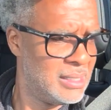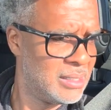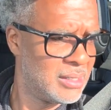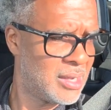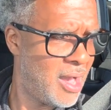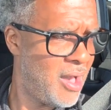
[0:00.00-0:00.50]

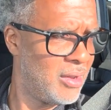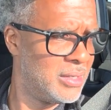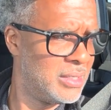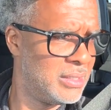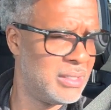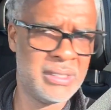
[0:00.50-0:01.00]

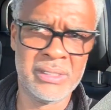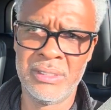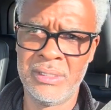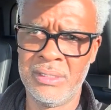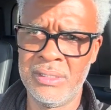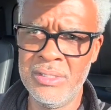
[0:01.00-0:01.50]
calling the,
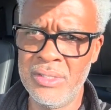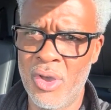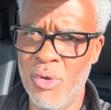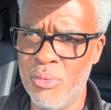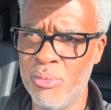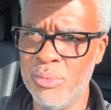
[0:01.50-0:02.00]

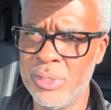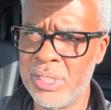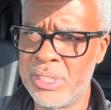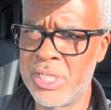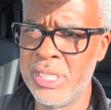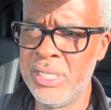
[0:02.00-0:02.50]
with the
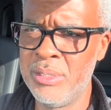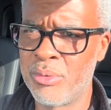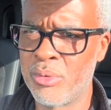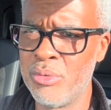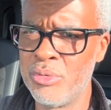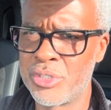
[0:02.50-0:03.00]
team
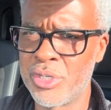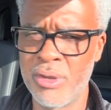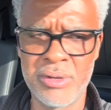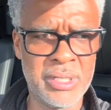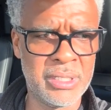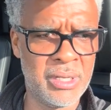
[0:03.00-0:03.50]
crew
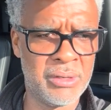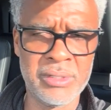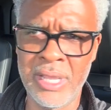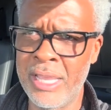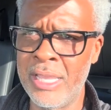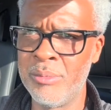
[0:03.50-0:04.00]
shirt and your
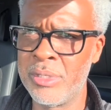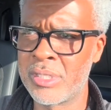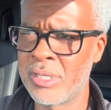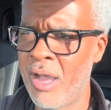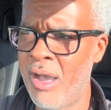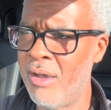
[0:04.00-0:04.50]
name is
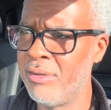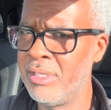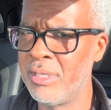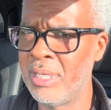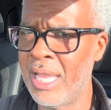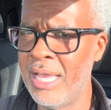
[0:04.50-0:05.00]
called in
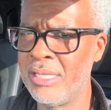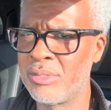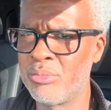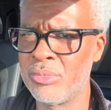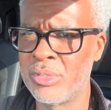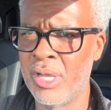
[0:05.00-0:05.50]
the lights,
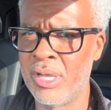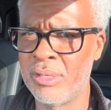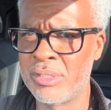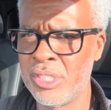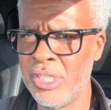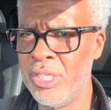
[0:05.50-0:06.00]

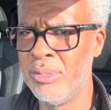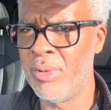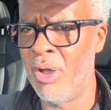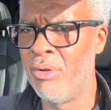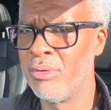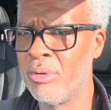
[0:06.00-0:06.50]
team
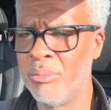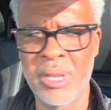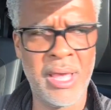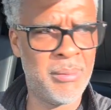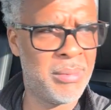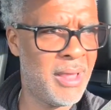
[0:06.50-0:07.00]
owner,
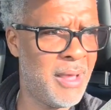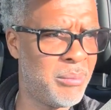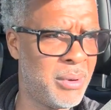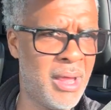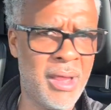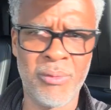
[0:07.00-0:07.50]
blah, blah,
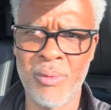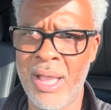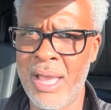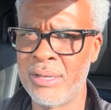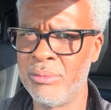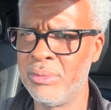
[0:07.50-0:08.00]
blah,
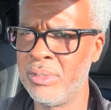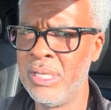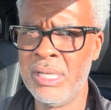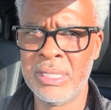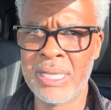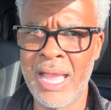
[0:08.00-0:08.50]

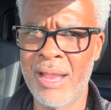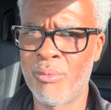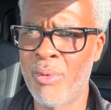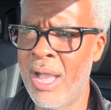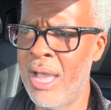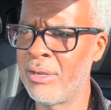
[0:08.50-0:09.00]
got
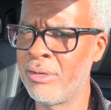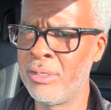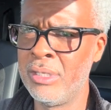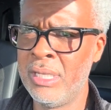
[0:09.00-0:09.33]
rider